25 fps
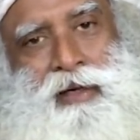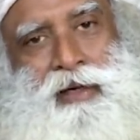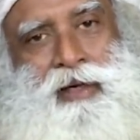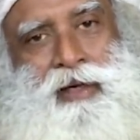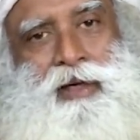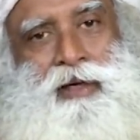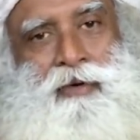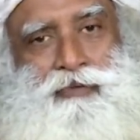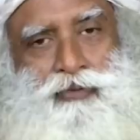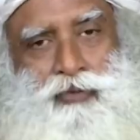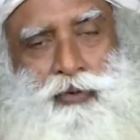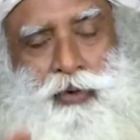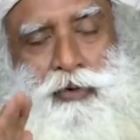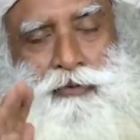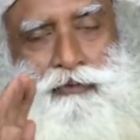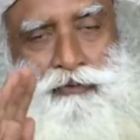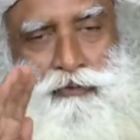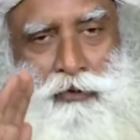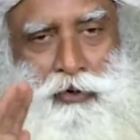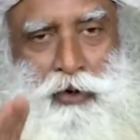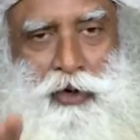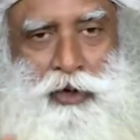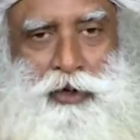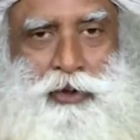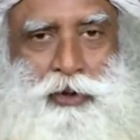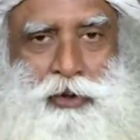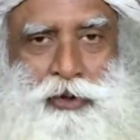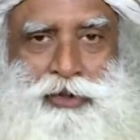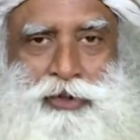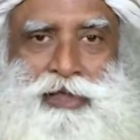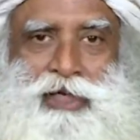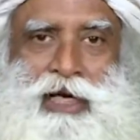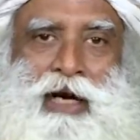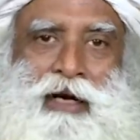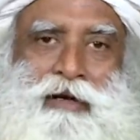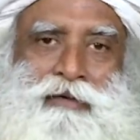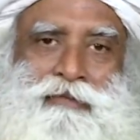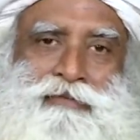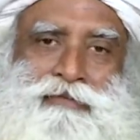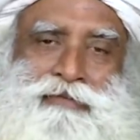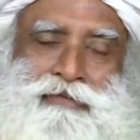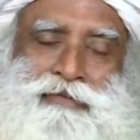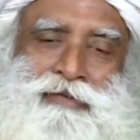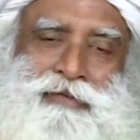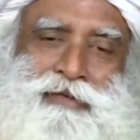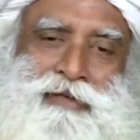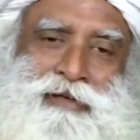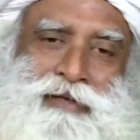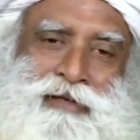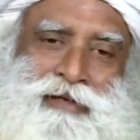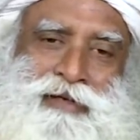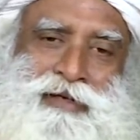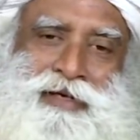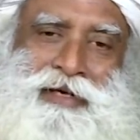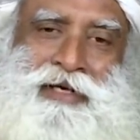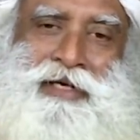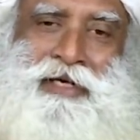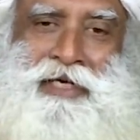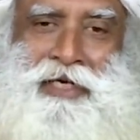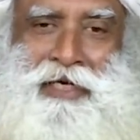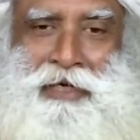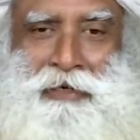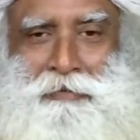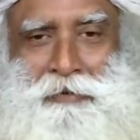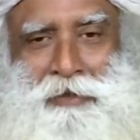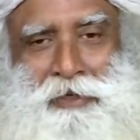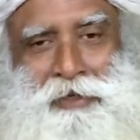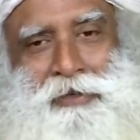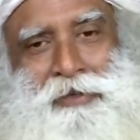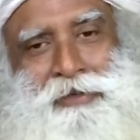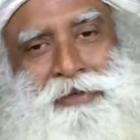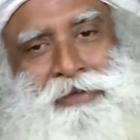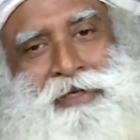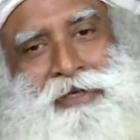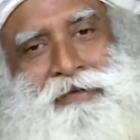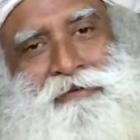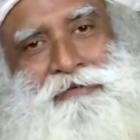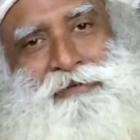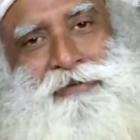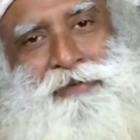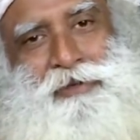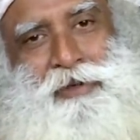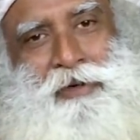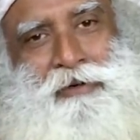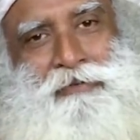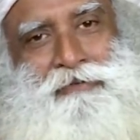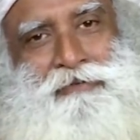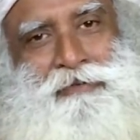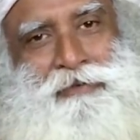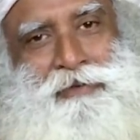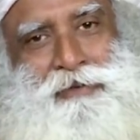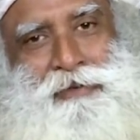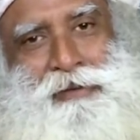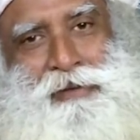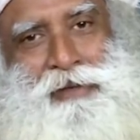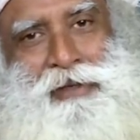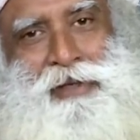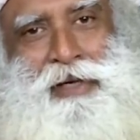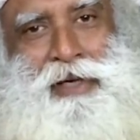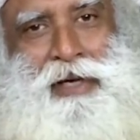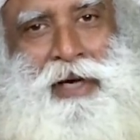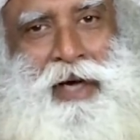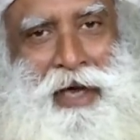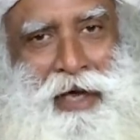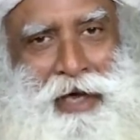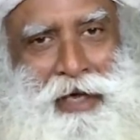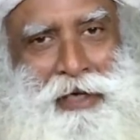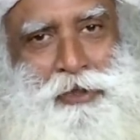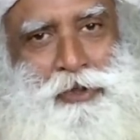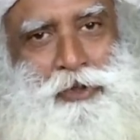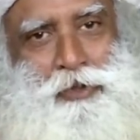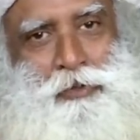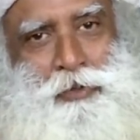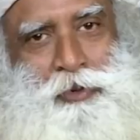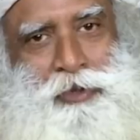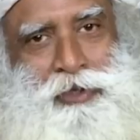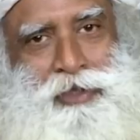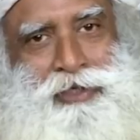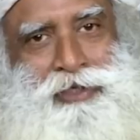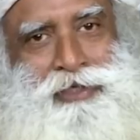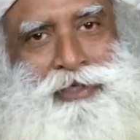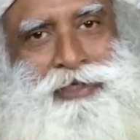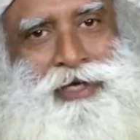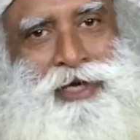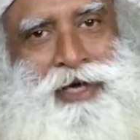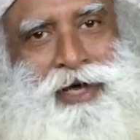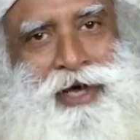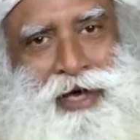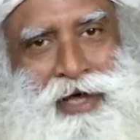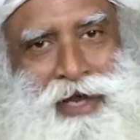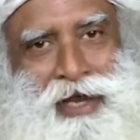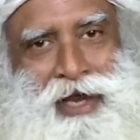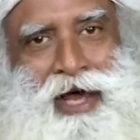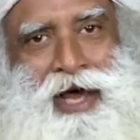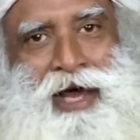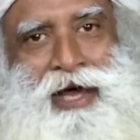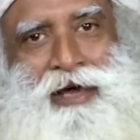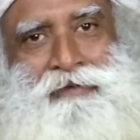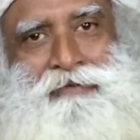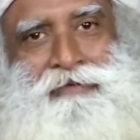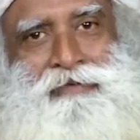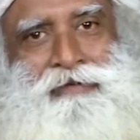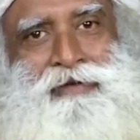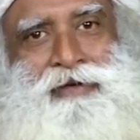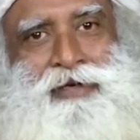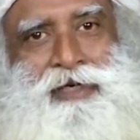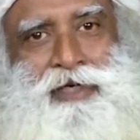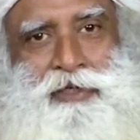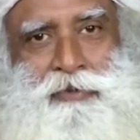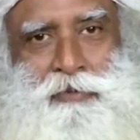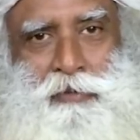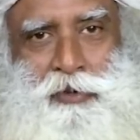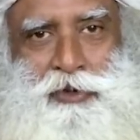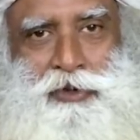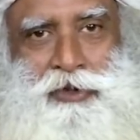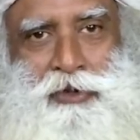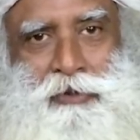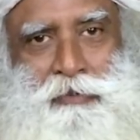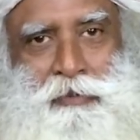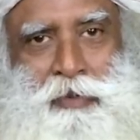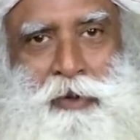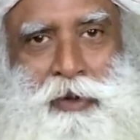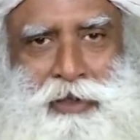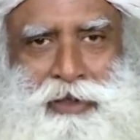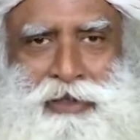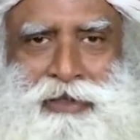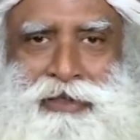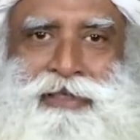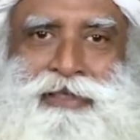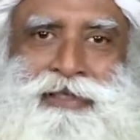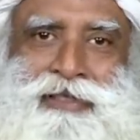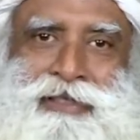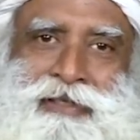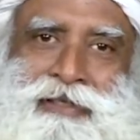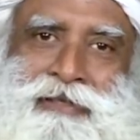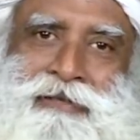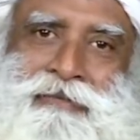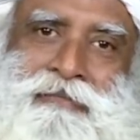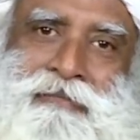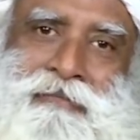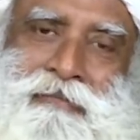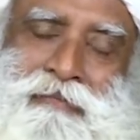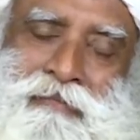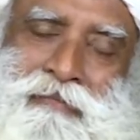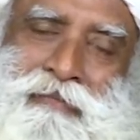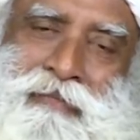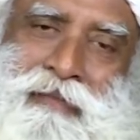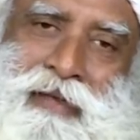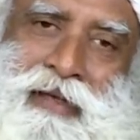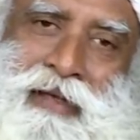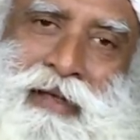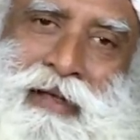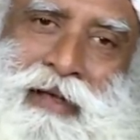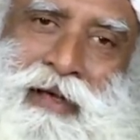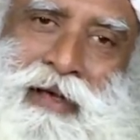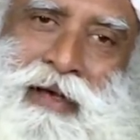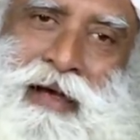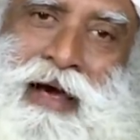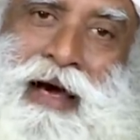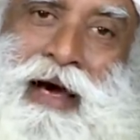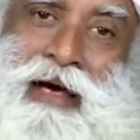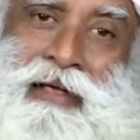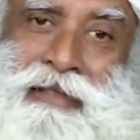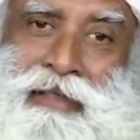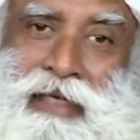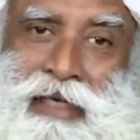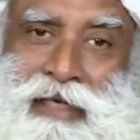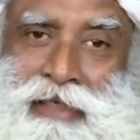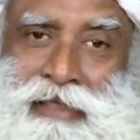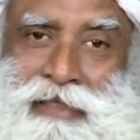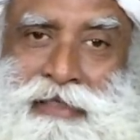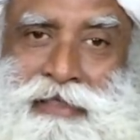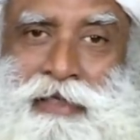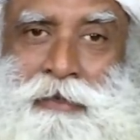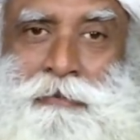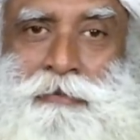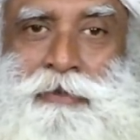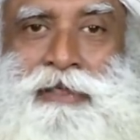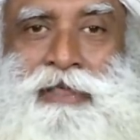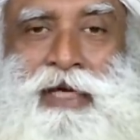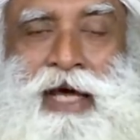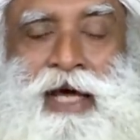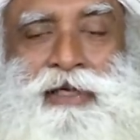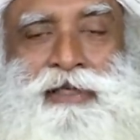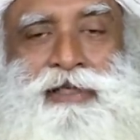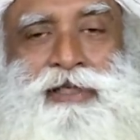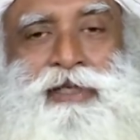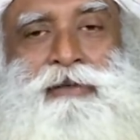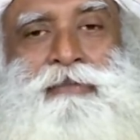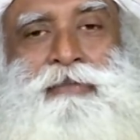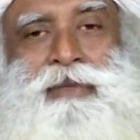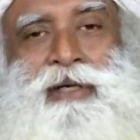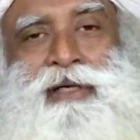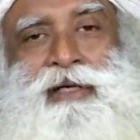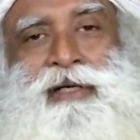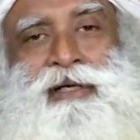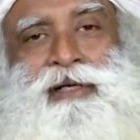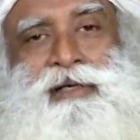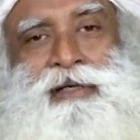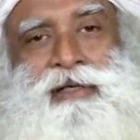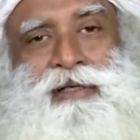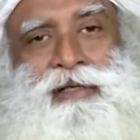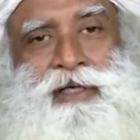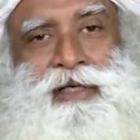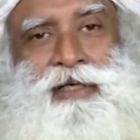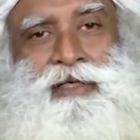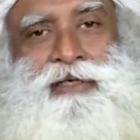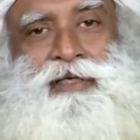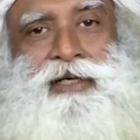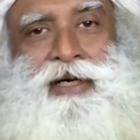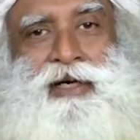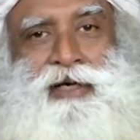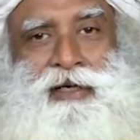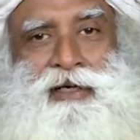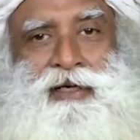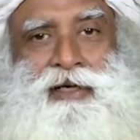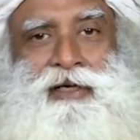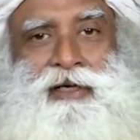If you are for yourself, keeping yourself joyful, exuberant, alive is most important. And there is substantial medical data